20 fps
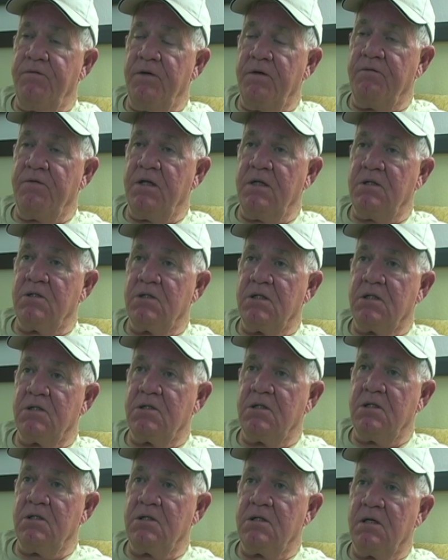15,
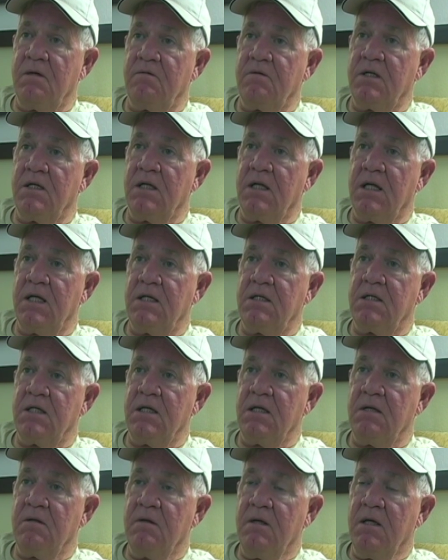16, 17, and
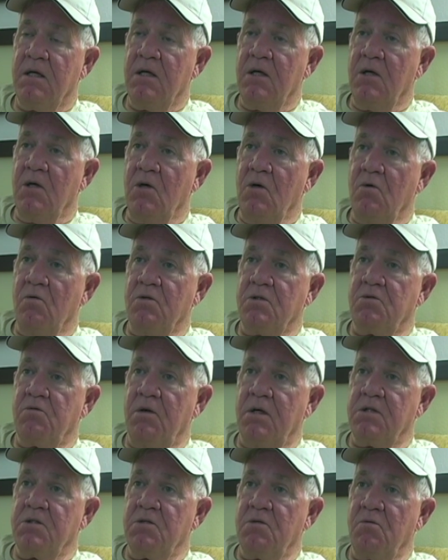18.
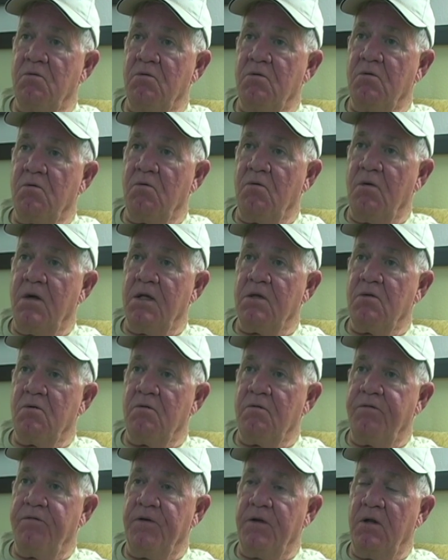Was
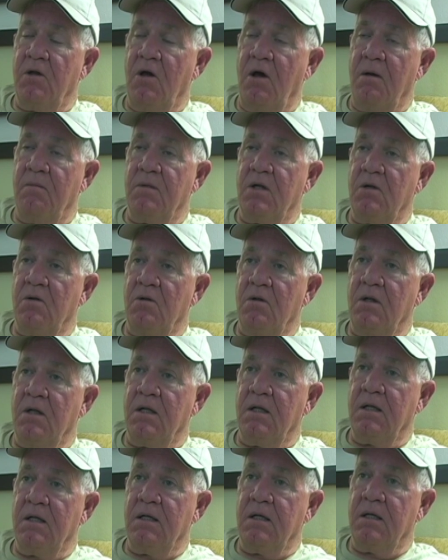rather
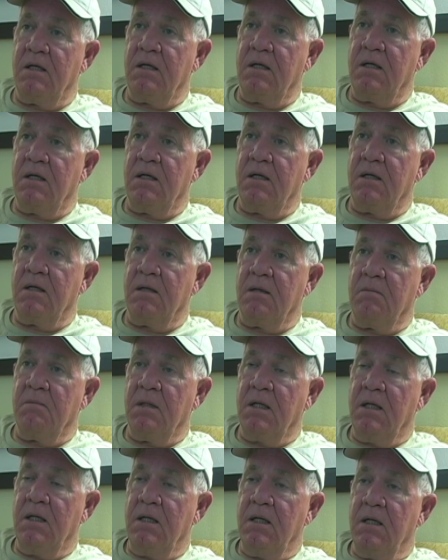phenomenal, I
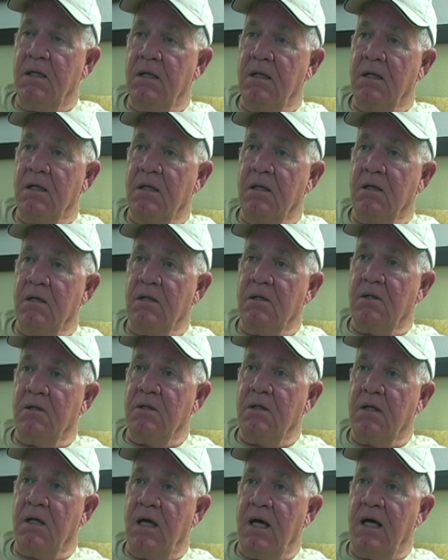
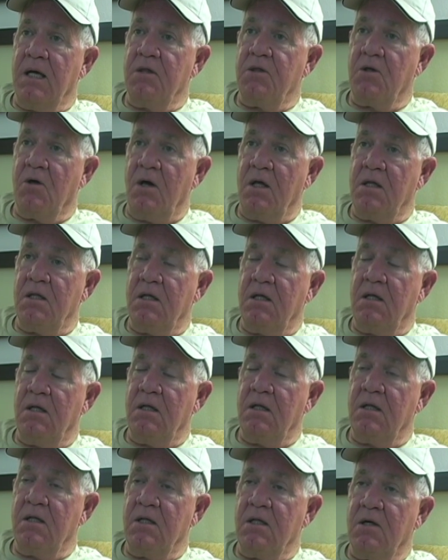thought,
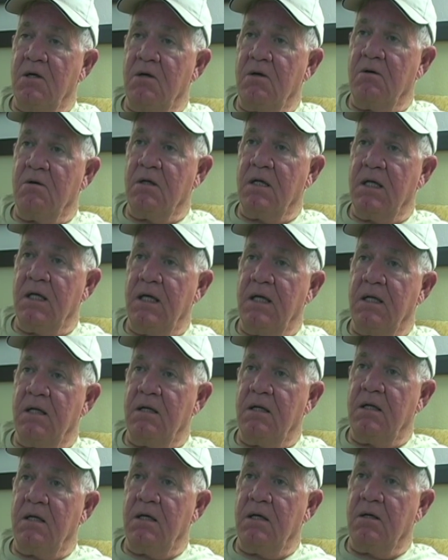there.
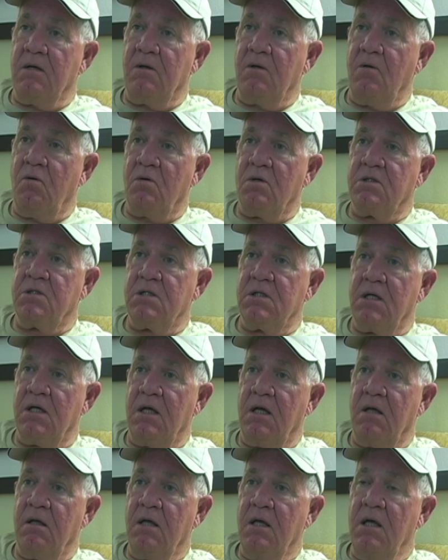And of course,
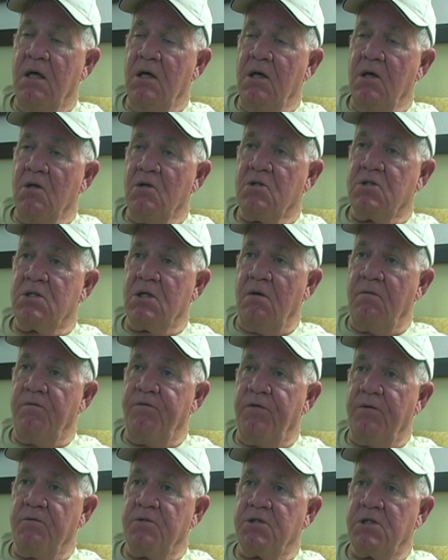for
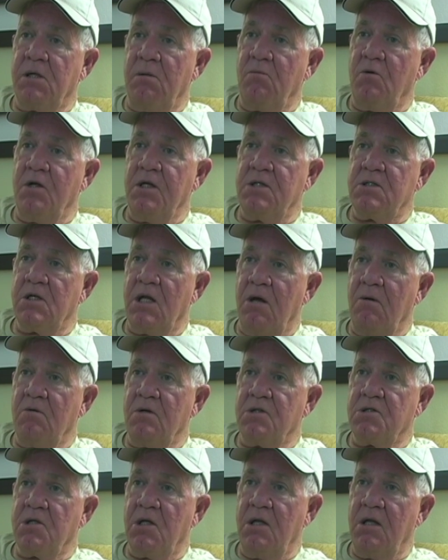some reason I
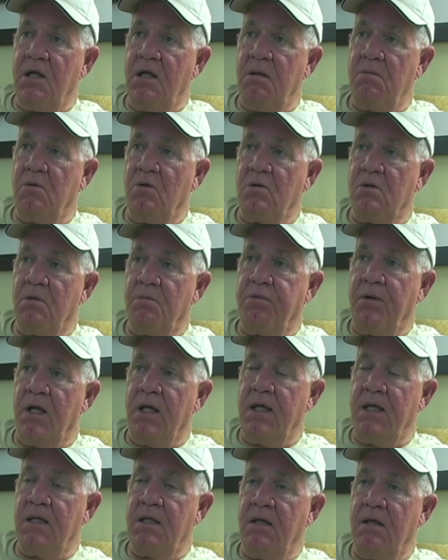was unable to
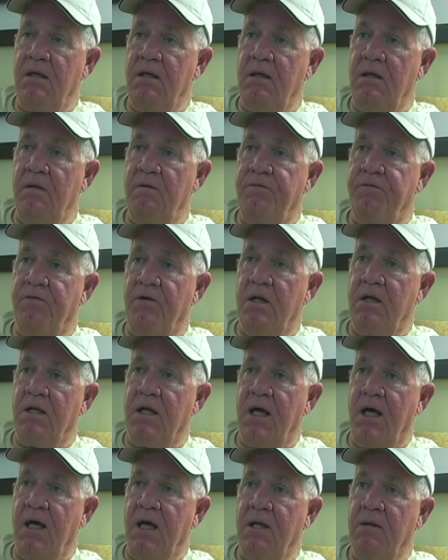play the
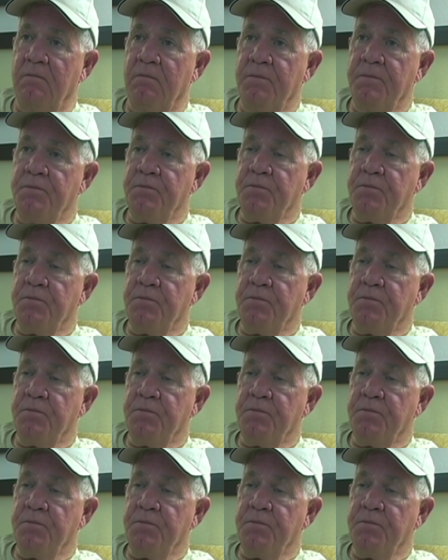front 9,